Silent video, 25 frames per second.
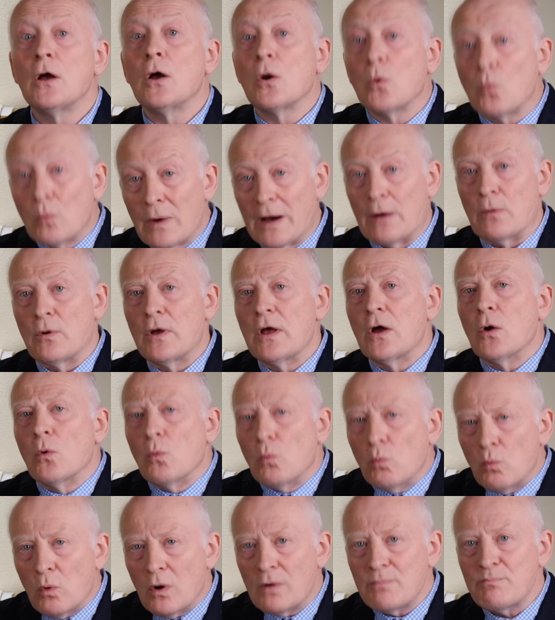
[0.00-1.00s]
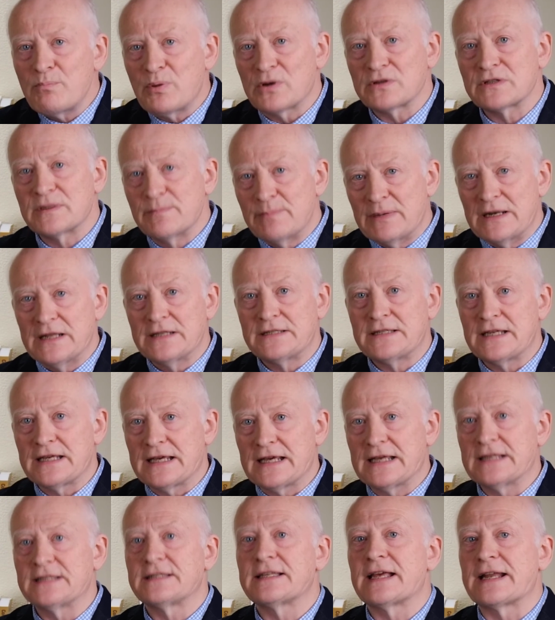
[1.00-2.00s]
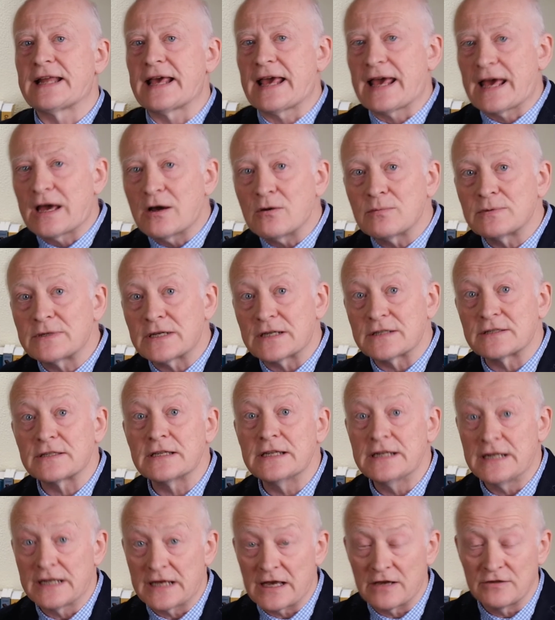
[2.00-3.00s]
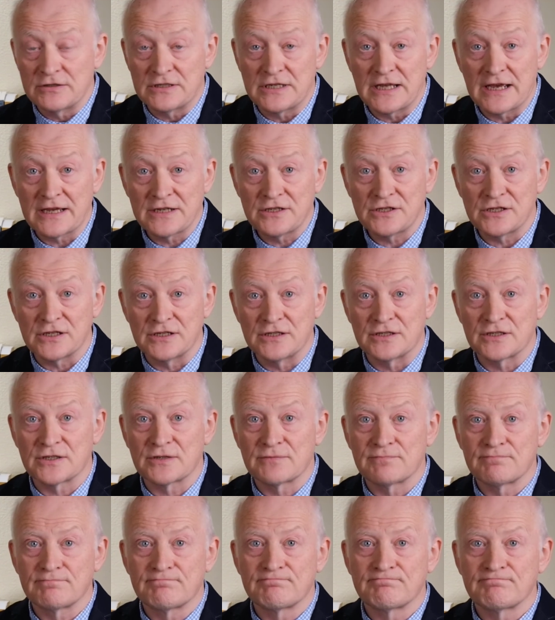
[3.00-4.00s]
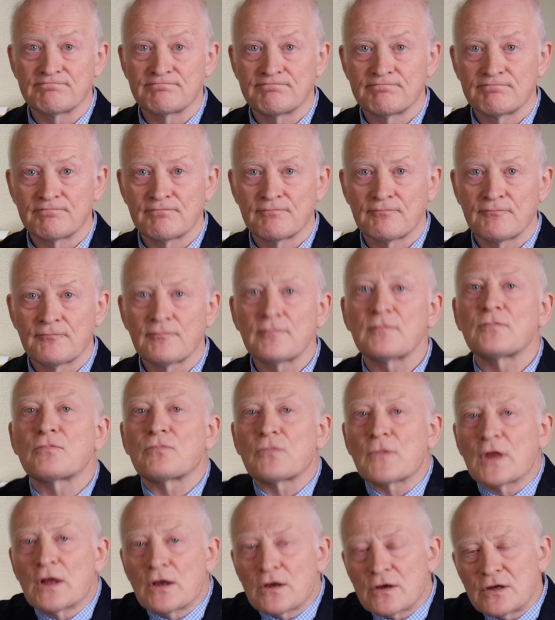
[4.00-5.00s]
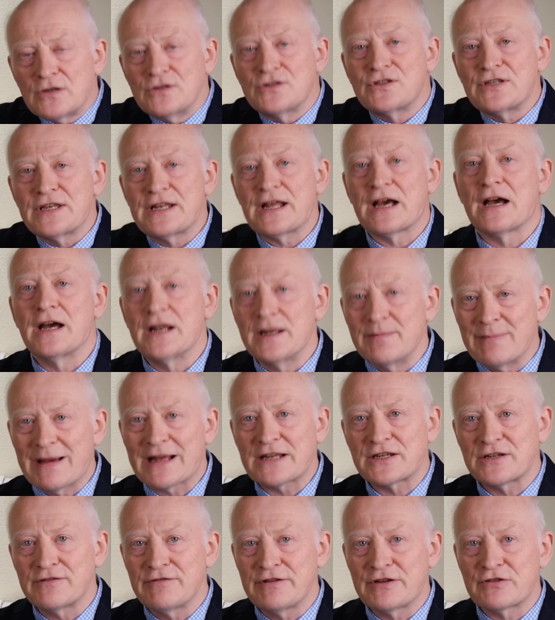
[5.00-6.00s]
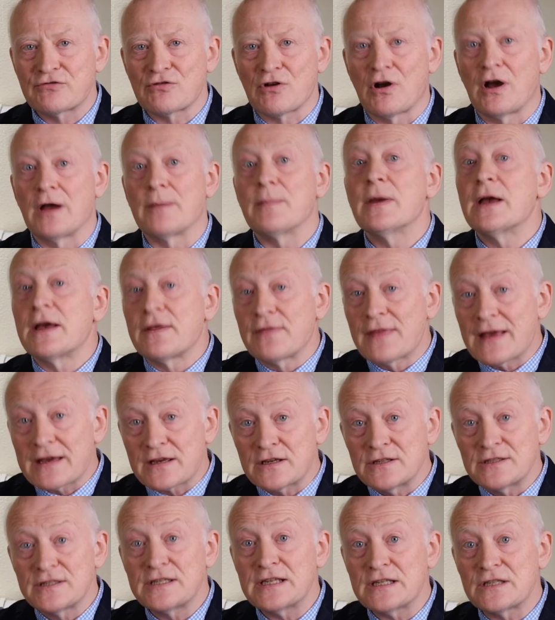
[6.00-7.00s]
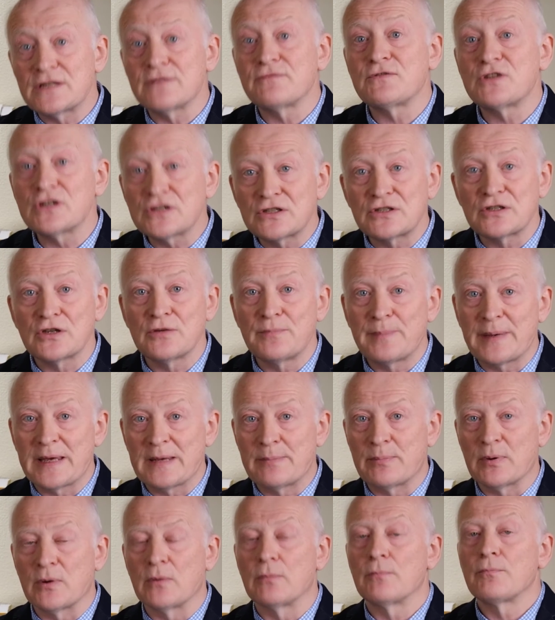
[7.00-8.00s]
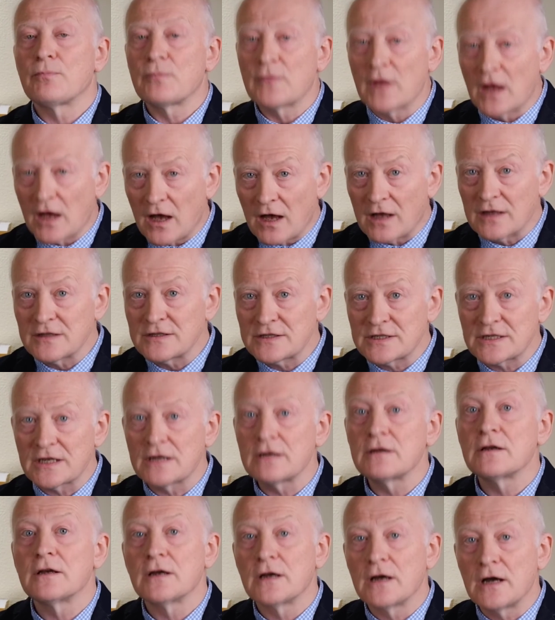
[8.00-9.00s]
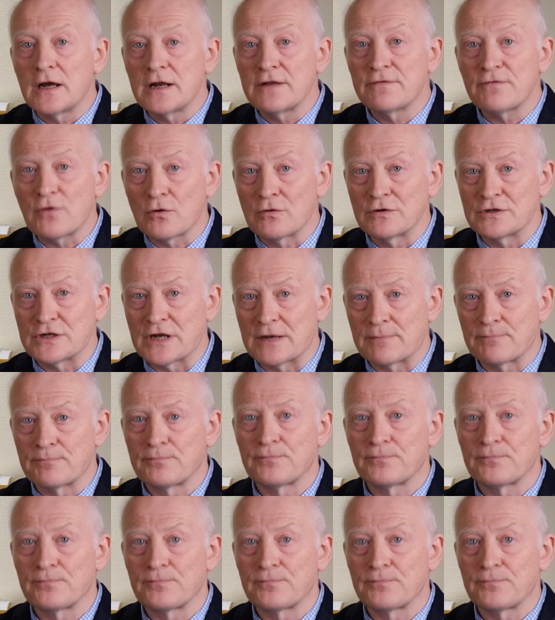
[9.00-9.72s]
Well, one possibility is that it helped us in negotiations. Consider an imaginary tribe that consists of just two people, a hunter and a forager.